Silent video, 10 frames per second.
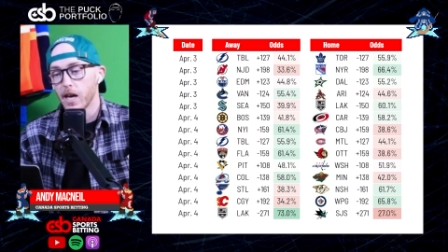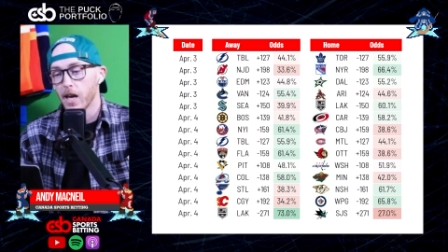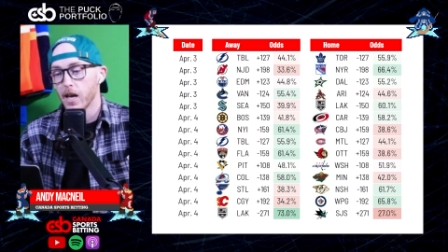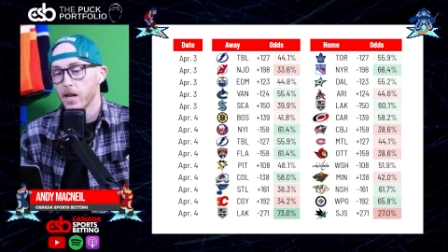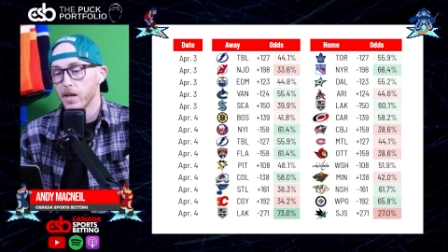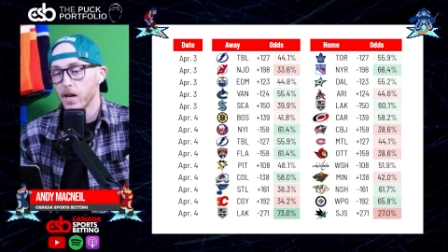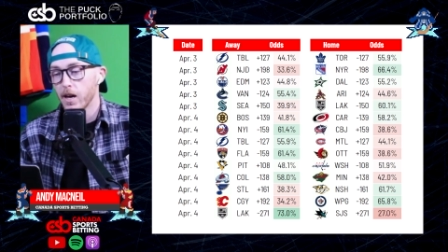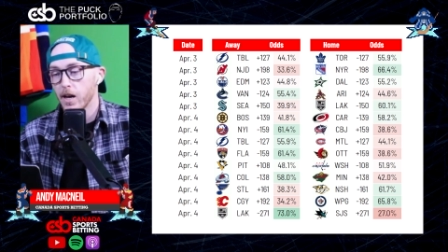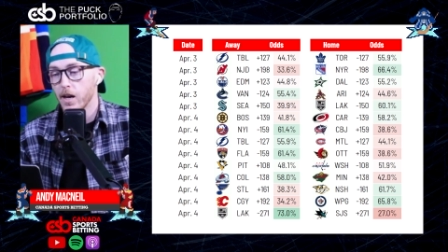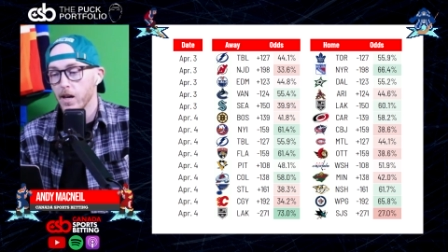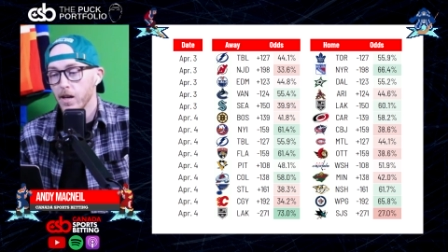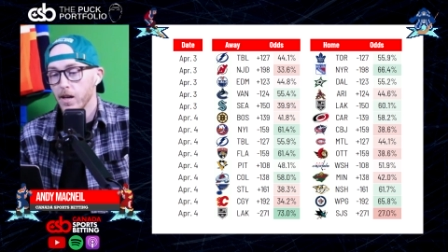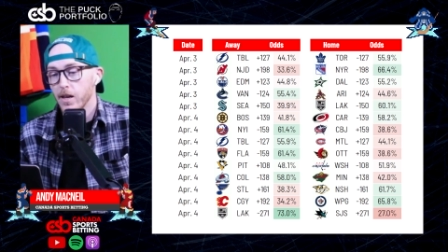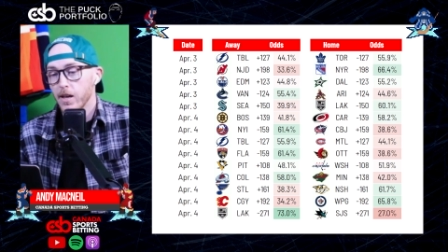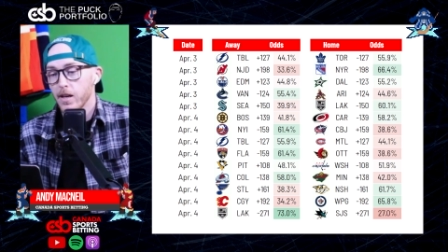And
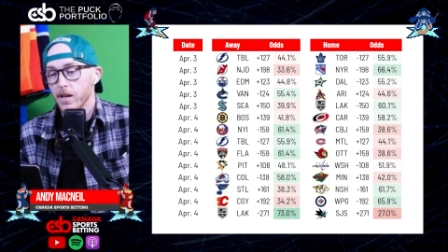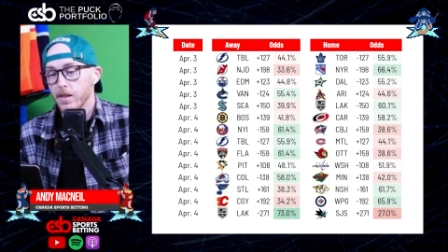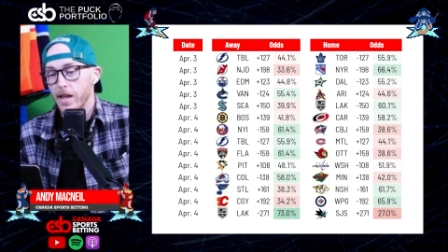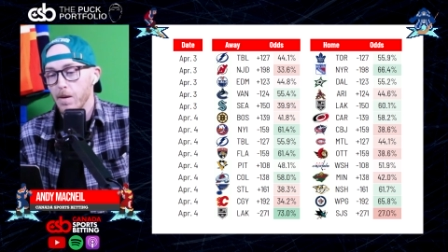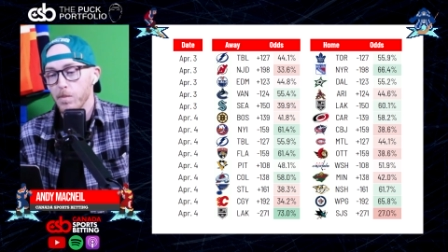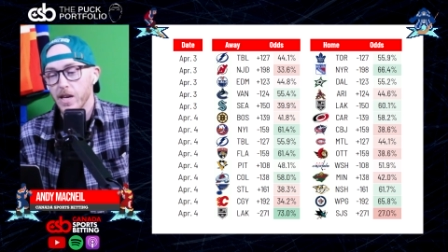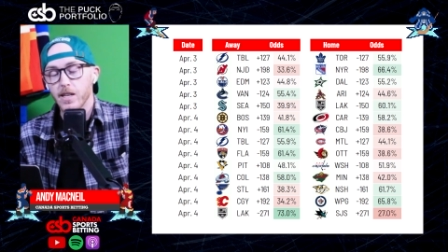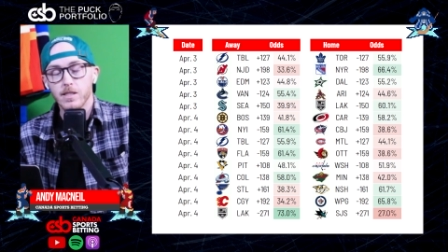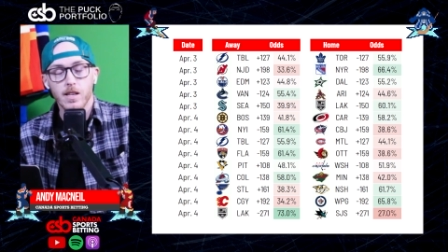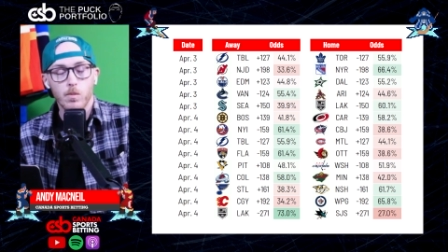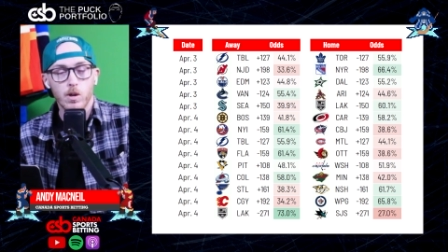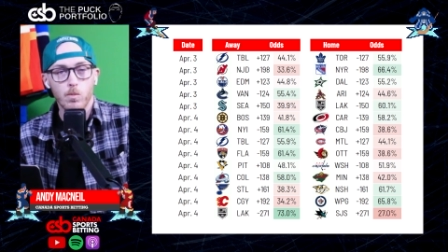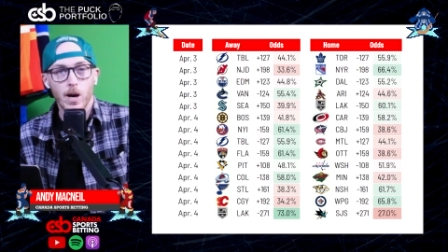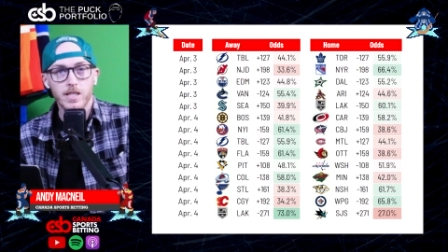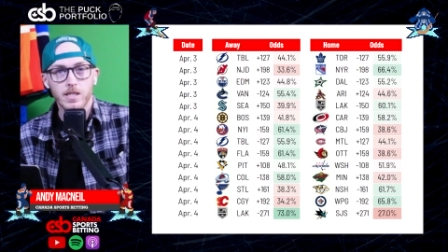that means that we
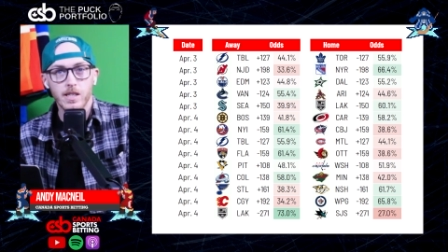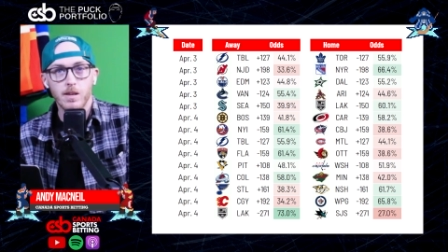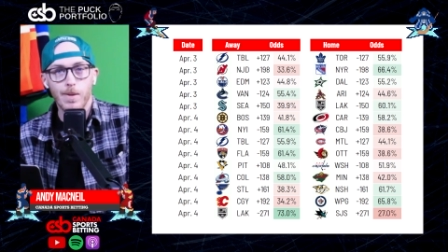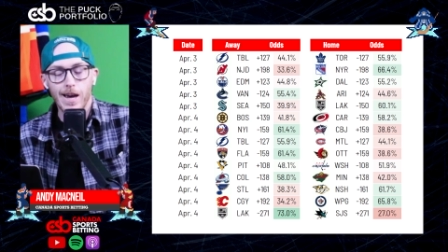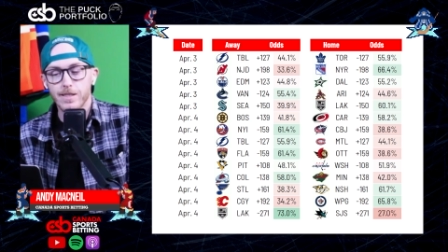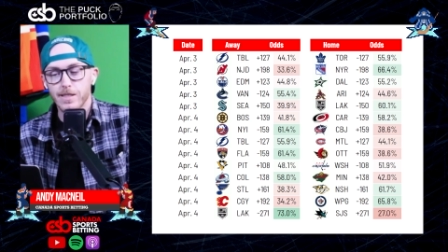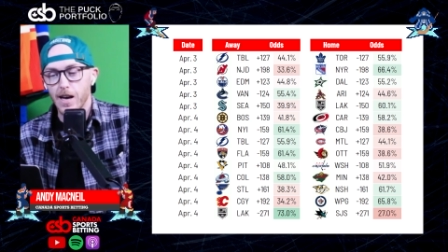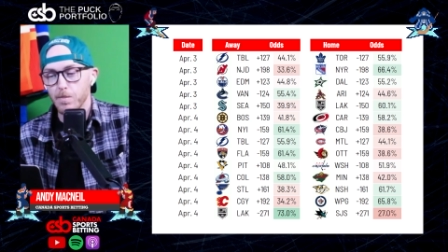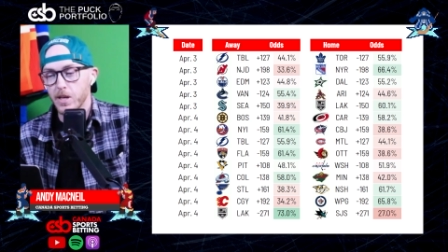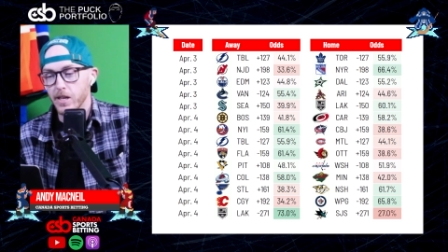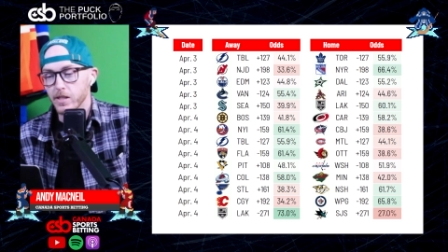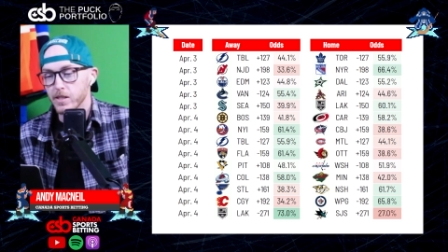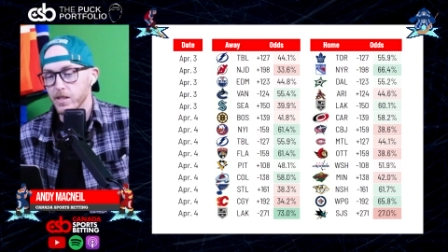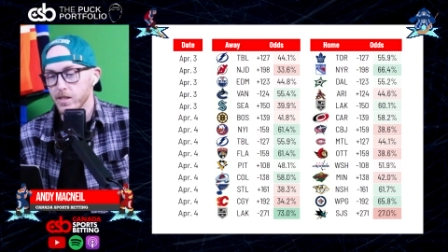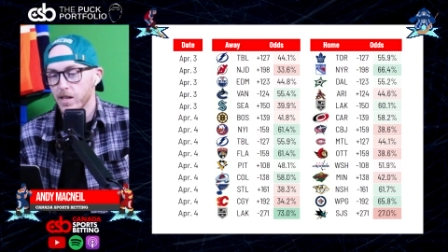might see Matt
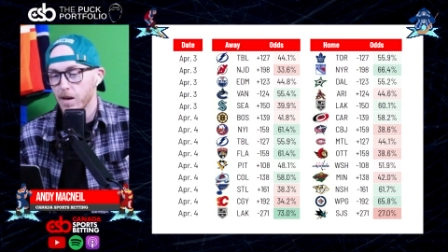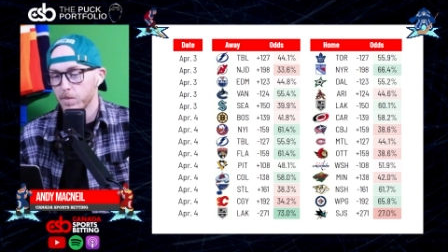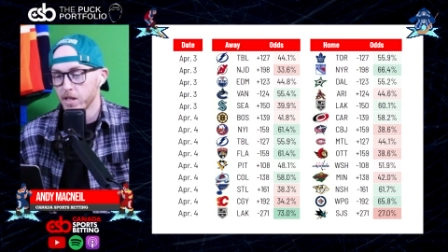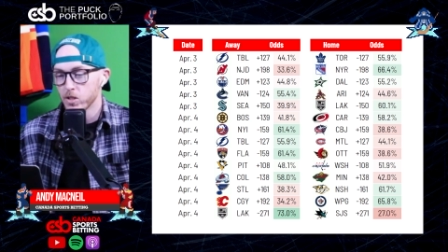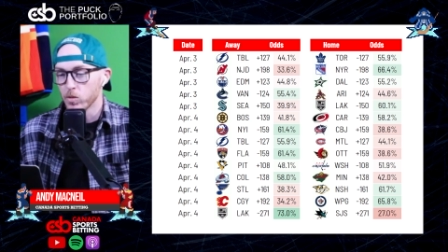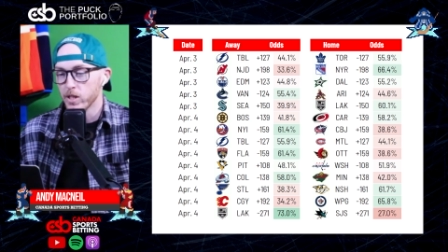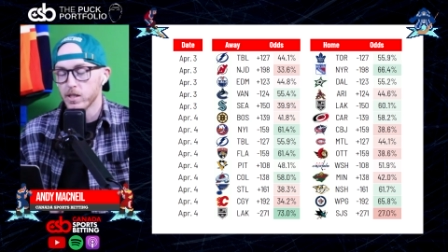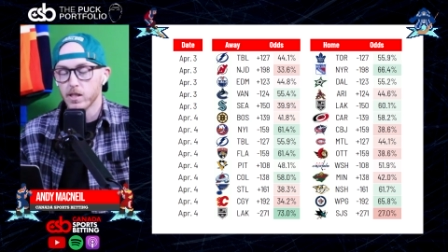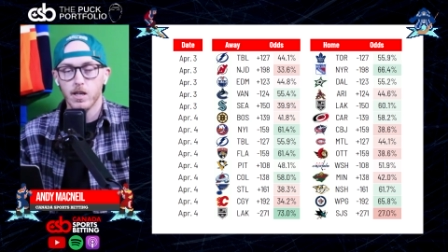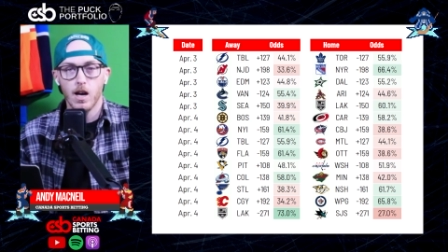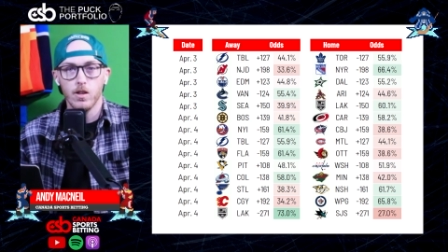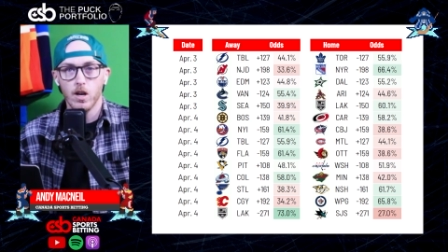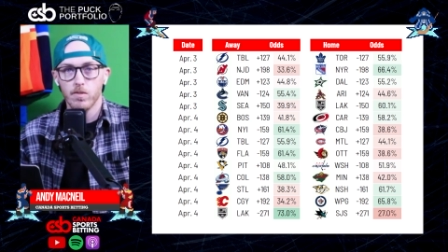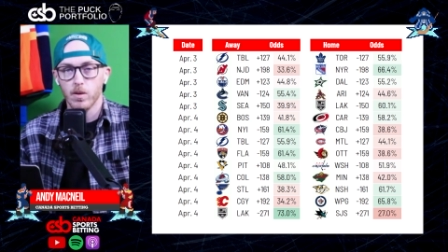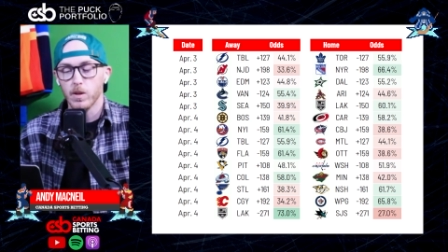Tompkins. And Tompkins, recently called
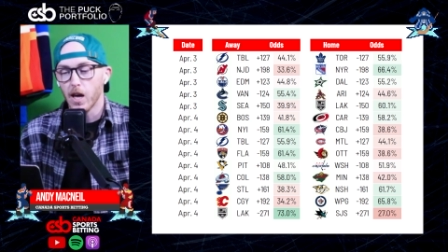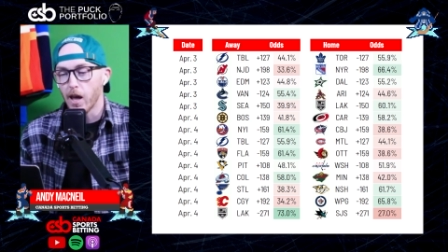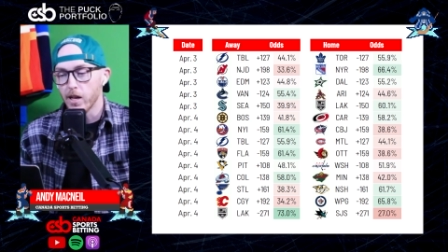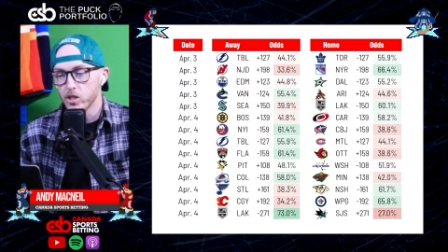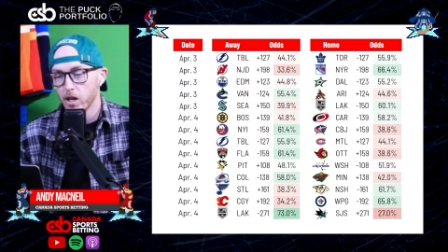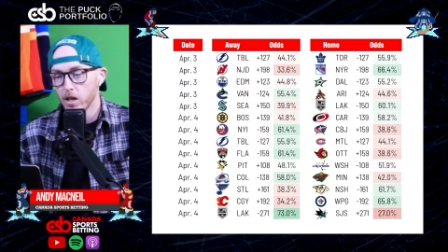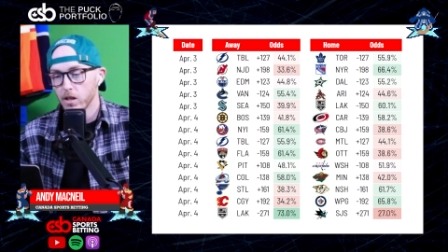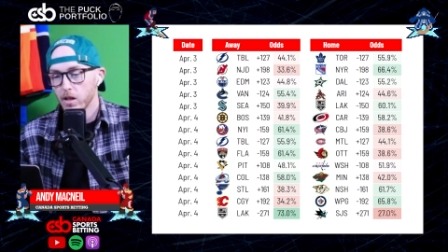up from the AHL,